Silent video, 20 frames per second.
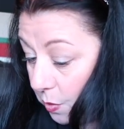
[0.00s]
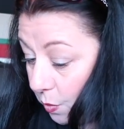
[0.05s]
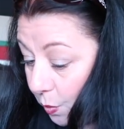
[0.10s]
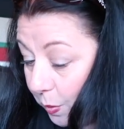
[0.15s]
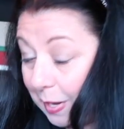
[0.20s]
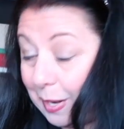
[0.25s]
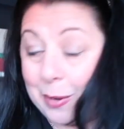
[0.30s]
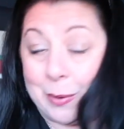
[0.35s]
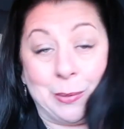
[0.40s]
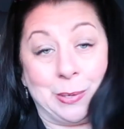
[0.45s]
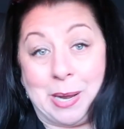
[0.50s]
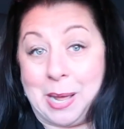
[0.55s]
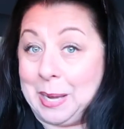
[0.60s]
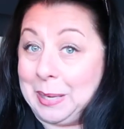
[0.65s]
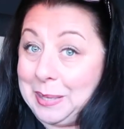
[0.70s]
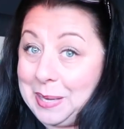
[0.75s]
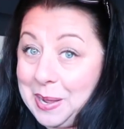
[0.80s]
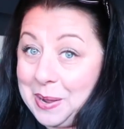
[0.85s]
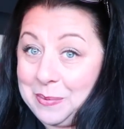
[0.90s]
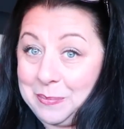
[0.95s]
we're
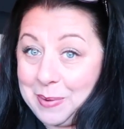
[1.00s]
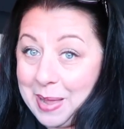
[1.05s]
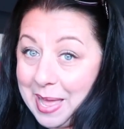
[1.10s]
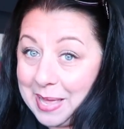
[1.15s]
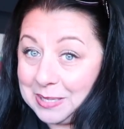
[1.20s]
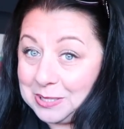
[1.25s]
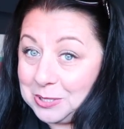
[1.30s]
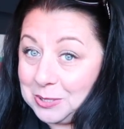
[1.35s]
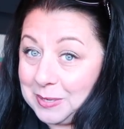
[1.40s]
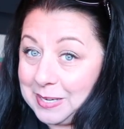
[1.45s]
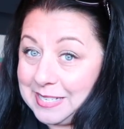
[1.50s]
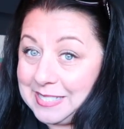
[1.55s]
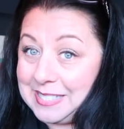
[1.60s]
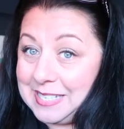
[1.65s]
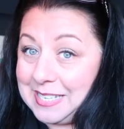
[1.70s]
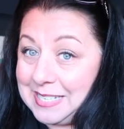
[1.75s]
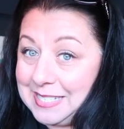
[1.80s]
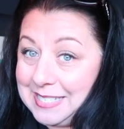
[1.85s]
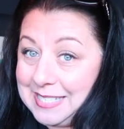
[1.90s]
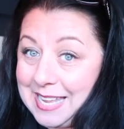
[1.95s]
not low battery
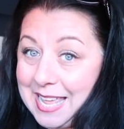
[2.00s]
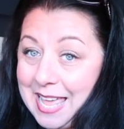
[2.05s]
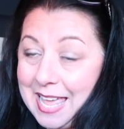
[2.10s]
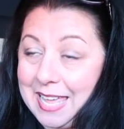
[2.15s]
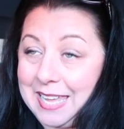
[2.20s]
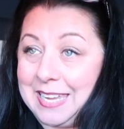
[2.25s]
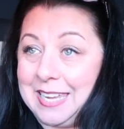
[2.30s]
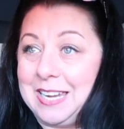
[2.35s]
today,